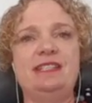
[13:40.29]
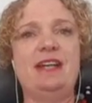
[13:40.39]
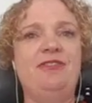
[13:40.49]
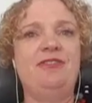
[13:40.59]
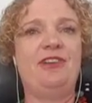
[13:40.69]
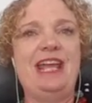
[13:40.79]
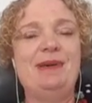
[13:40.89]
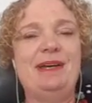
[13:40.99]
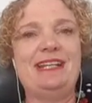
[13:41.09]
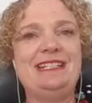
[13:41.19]
as I frame
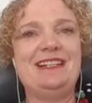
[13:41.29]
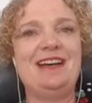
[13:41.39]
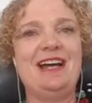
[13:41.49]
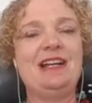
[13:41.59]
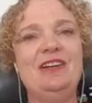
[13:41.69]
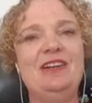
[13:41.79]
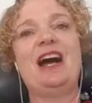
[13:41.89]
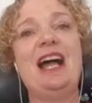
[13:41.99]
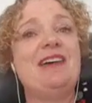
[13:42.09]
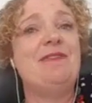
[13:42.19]
it, is like, look,
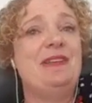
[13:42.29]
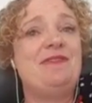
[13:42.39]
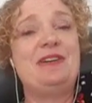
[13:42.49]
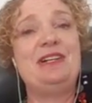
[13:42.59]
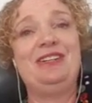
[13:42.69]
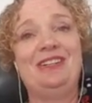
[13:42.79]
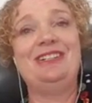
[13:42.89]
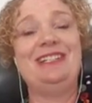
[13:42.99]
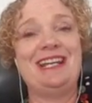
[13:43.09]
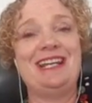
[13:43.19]
I haven't been very
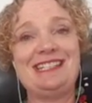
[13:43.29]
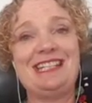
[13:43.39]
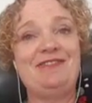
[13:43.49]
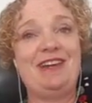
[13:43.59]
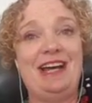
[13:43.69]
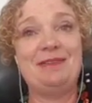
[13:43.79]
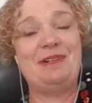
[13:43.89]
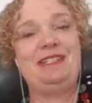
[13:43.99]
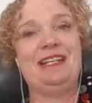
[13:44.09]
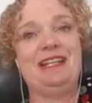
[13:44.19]
good at asking for help
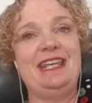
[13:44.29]
recently.